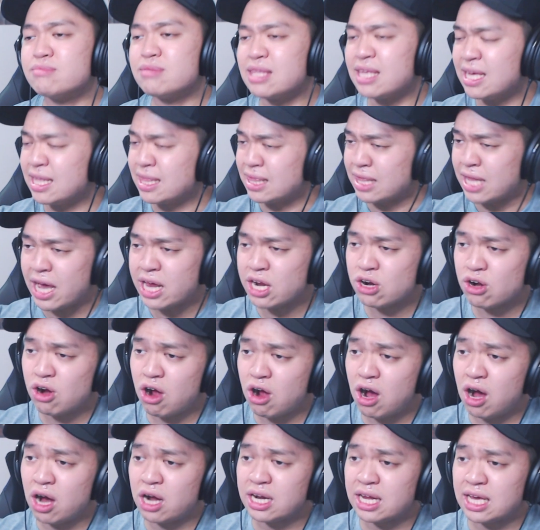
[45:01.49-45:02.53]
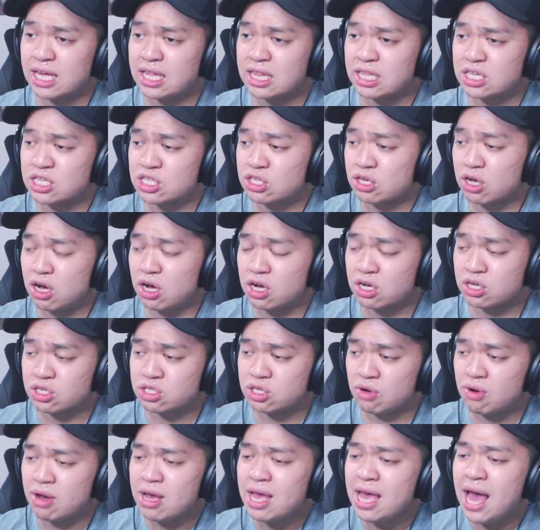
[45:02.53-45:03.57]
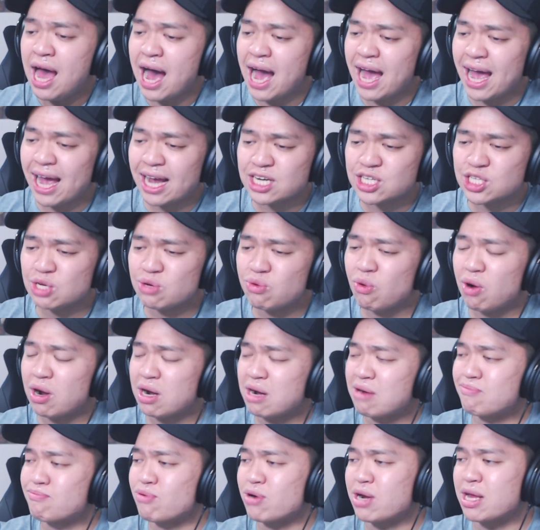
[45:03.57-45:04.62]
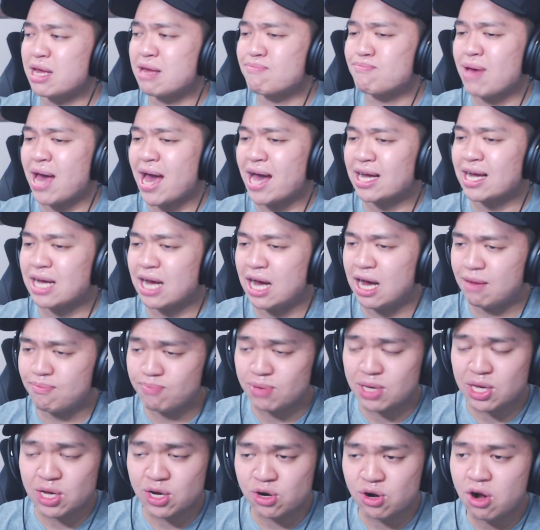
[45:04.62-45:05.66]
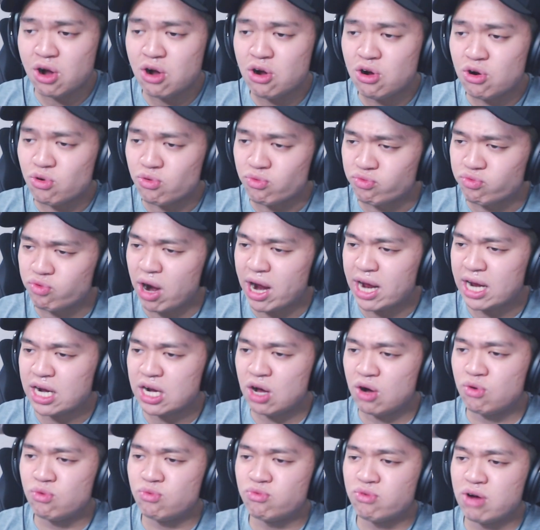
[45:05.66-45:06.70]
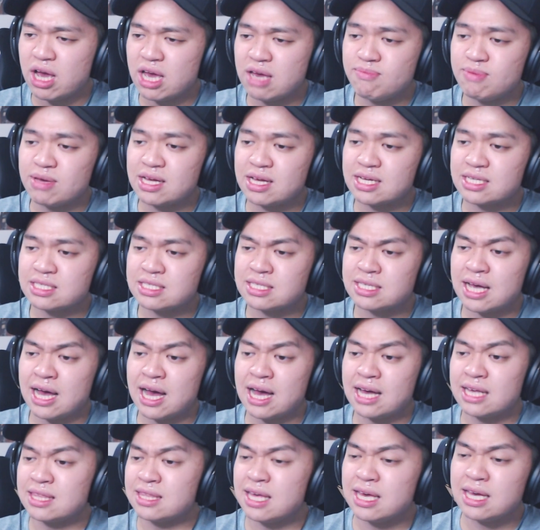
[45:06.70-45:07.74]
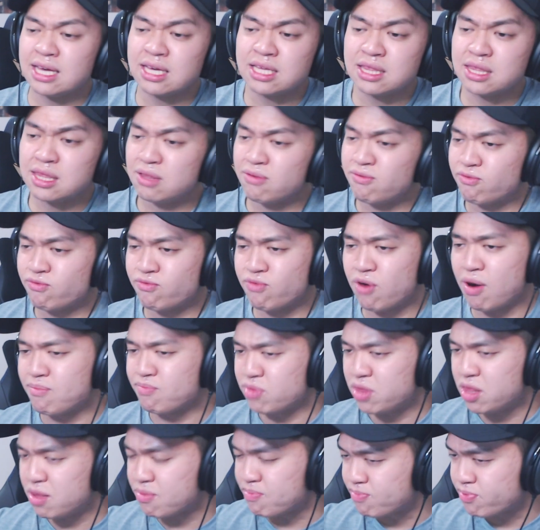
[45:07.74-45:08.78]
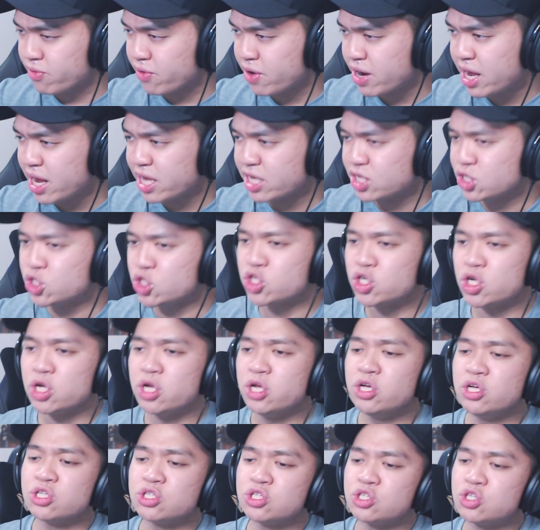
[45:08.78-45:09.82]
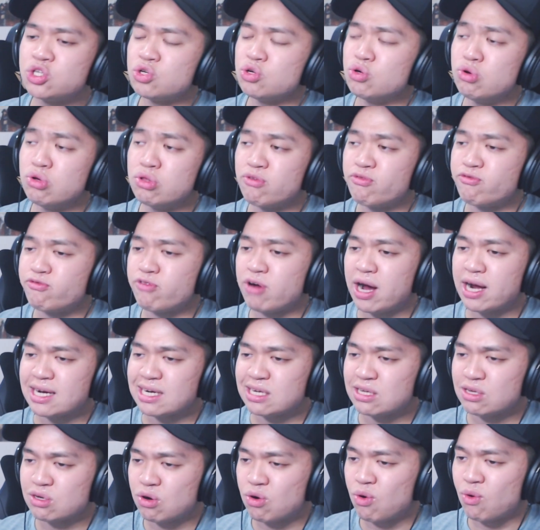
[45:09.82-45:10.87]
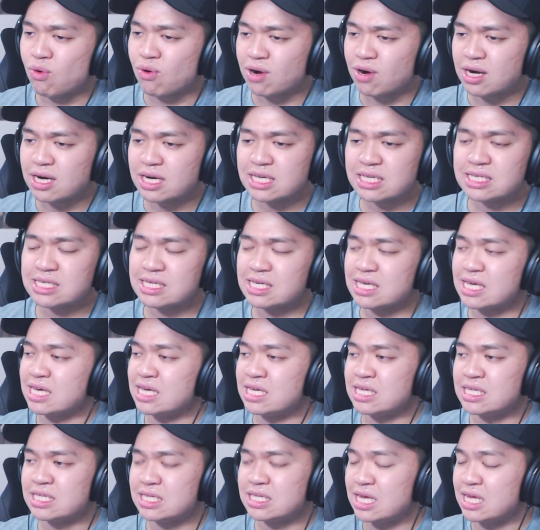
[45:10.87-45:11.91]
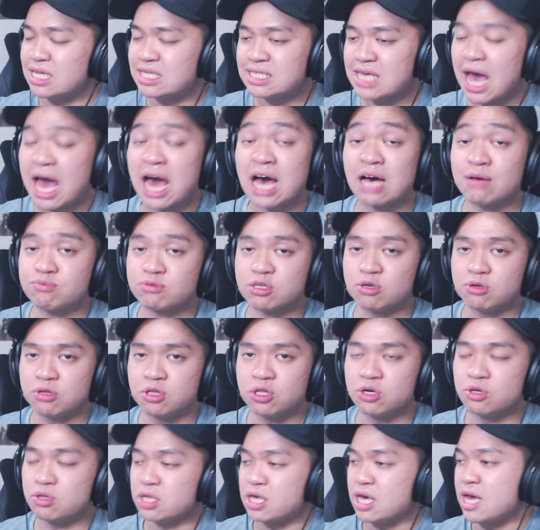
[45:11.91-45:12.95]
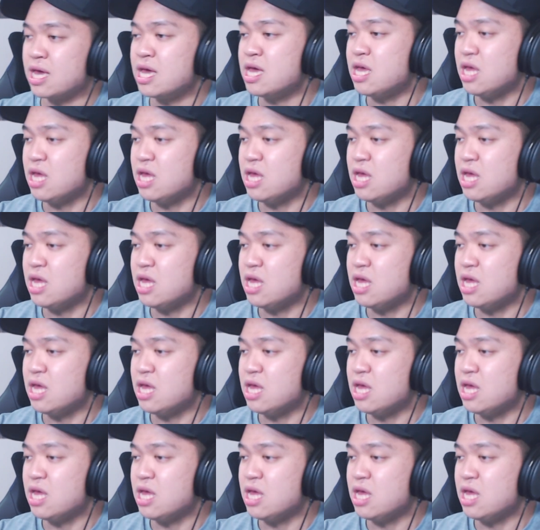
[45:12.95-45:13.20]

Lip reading: later on in the song. So I actually want to bring it back up here right away, because I think from the bridge to the final chorus, it's absolutely